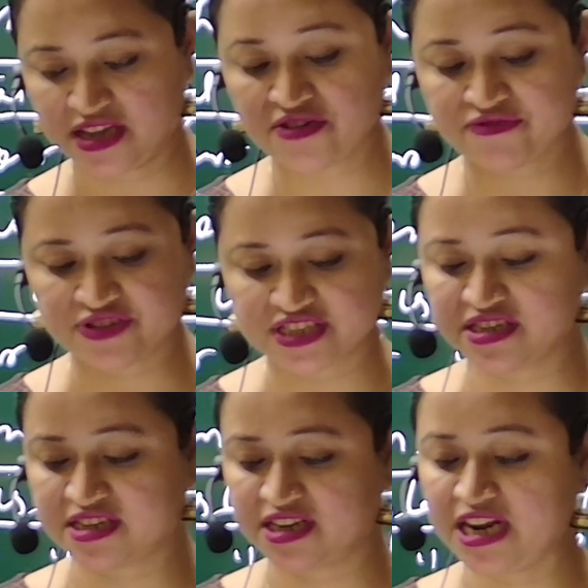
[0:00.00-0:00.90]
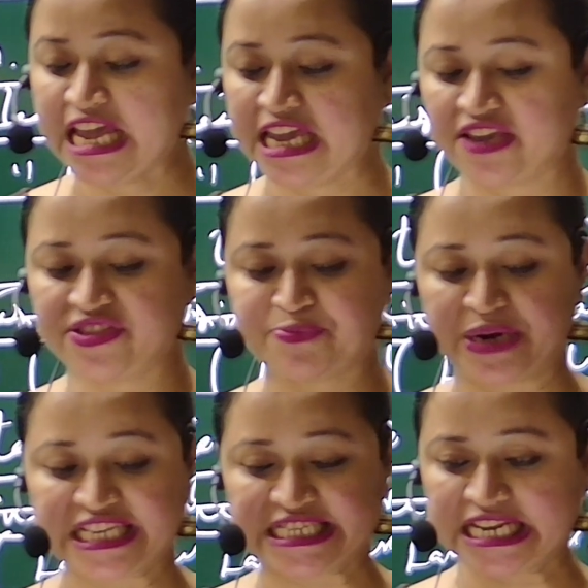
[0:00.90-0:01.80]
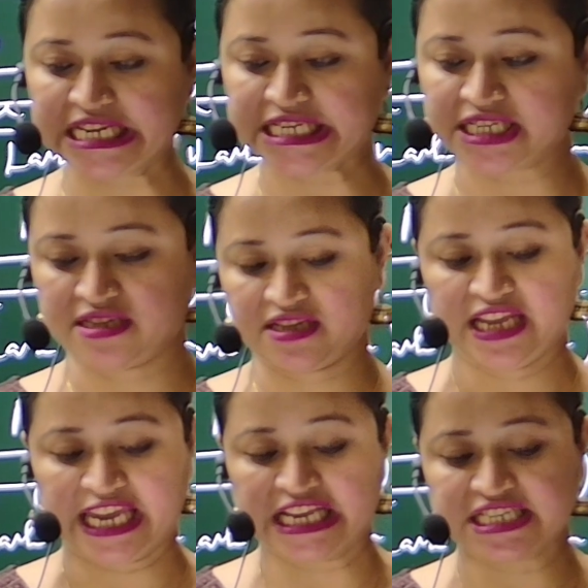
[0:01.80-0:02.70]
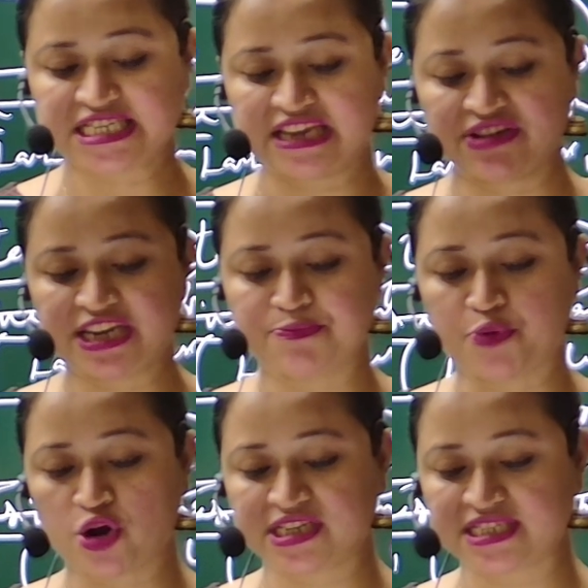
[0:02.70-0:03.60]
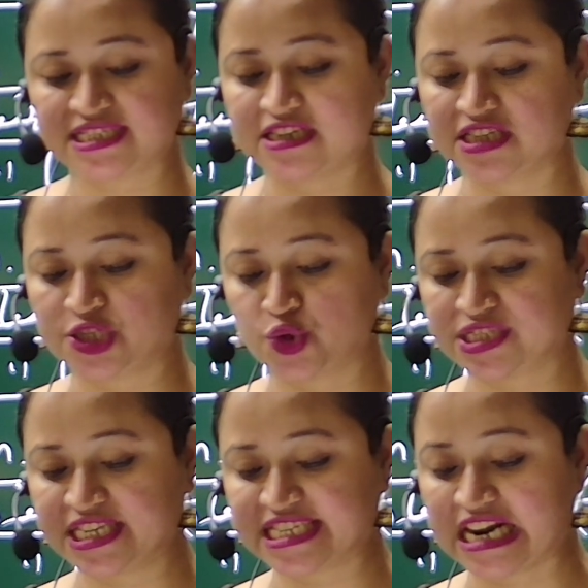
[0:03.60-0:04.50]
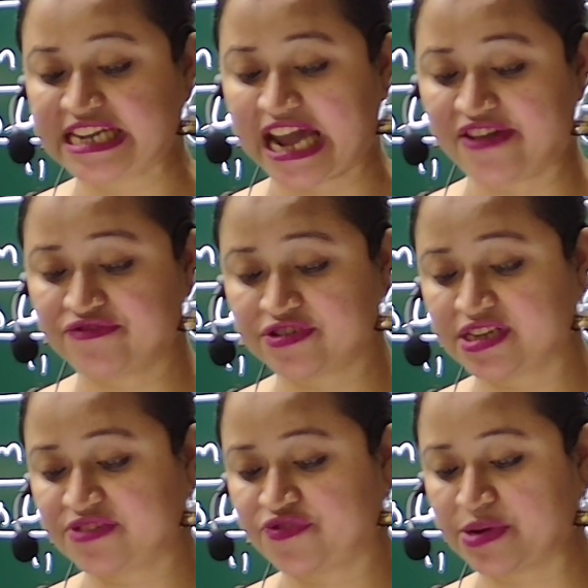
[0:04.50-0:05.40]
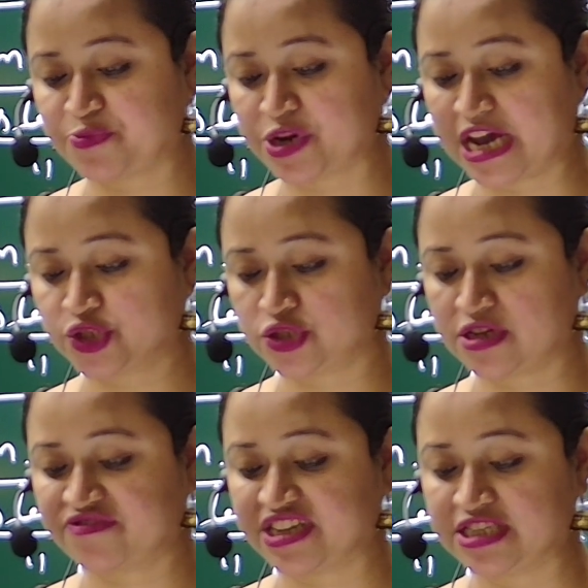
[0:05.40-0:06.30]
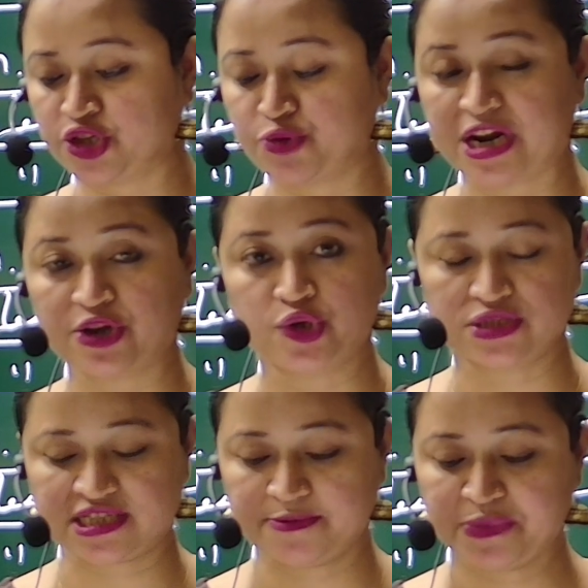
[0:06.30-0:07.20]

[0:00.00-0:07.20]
Further, if the present is given importance, the resources are diverted for the production of consumer goods.